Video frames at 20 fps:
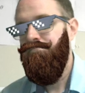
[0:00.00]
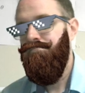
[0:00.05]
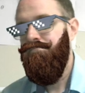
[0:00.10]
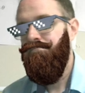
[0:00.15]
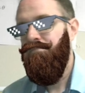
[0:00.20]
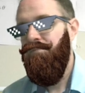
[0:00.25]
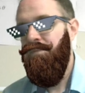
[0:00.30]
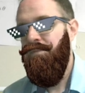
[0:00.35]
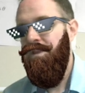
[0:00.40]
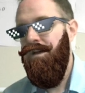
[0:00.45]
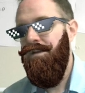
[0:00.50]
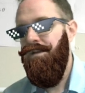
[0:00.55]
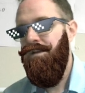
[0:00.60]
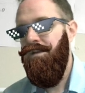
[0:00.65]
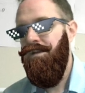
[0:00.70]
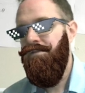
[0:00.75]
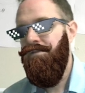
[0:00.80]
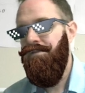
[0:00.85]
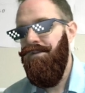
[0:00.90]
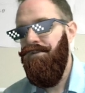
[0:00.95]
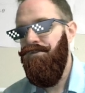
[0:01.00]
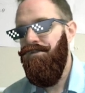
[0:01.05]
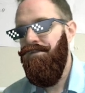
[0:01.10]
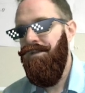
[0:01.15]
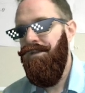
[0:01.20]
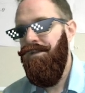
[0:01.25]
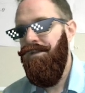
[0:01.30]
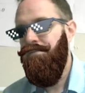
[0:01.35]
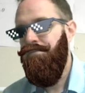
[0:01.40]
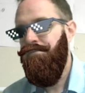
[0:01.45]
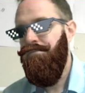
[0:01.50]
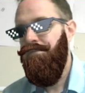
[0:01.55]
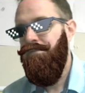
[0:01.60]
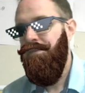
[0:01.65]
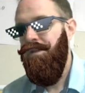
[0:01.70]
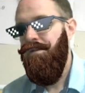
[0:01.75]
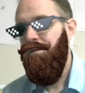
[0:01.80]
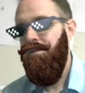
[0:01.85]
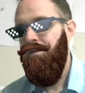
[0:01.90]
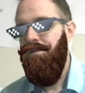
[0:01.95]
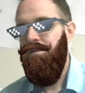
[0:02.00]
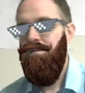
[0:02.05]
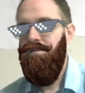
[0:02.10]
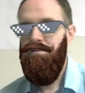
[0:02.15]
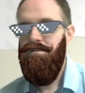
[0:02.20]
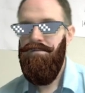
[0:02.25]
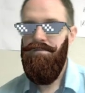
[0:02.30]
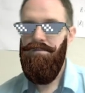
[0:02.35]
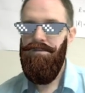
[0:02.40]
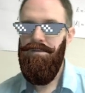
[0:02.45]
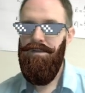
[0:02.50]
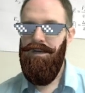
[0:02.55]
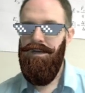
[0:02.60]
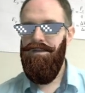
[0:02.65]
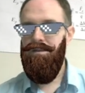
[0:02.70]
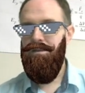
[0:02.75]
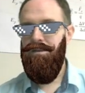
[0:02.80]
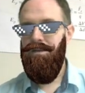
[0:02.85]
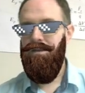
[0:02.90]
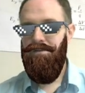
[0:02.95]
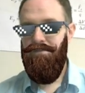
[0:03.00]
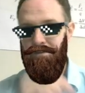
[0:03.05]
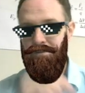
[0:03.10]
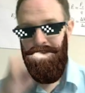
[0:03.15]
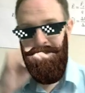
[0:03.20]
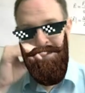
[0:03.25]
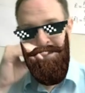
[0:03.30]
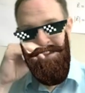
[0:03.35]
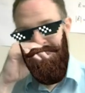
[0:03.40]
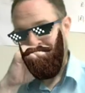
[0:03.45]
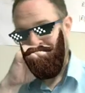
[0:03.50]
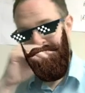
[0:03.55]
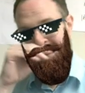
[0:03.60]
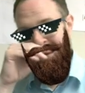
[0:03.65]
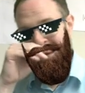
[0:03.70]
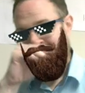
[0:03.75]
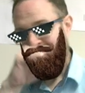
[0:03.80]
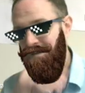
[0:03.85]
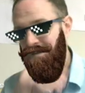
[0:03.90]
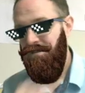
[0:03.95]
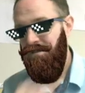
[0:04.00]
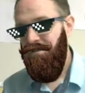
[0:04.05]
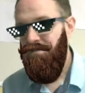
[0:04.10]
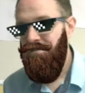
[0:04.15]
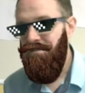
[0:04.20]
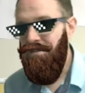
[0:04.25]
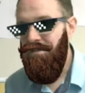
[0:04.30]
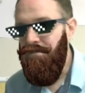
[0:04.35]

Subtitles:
Not enough energy, right? So not enough. So